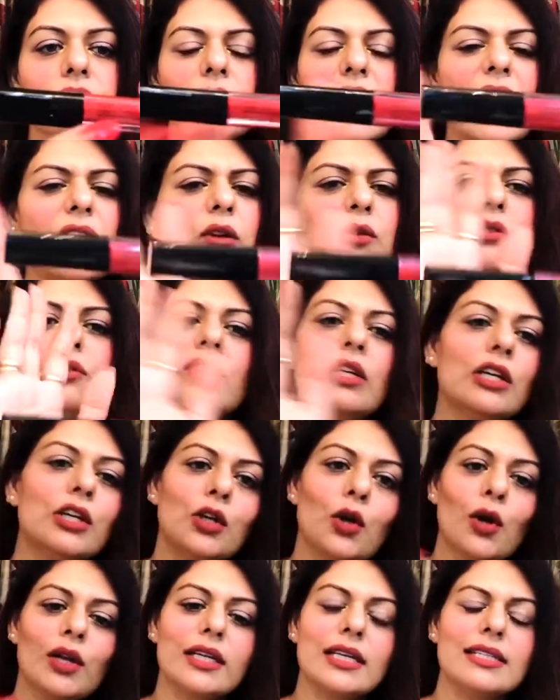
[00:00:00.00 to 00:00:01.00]
I don't think
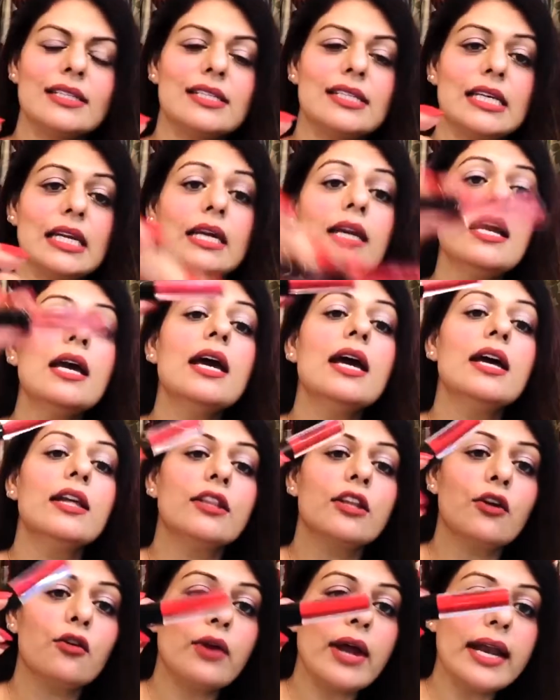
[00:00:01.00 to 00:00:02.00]
y'all can see.
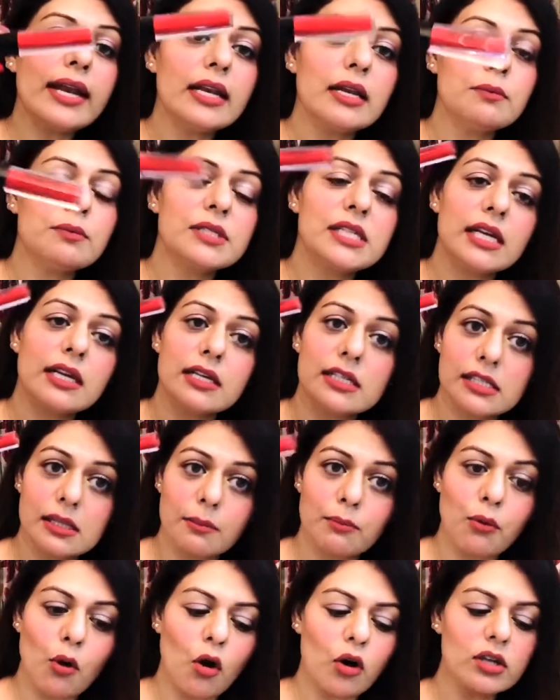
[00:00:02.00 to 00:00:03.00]
The red lipstick is the
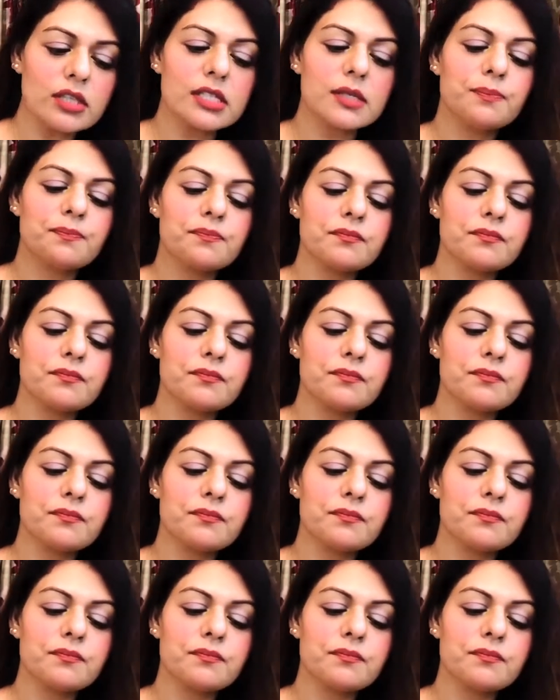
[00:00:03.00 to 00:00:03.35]
Boss,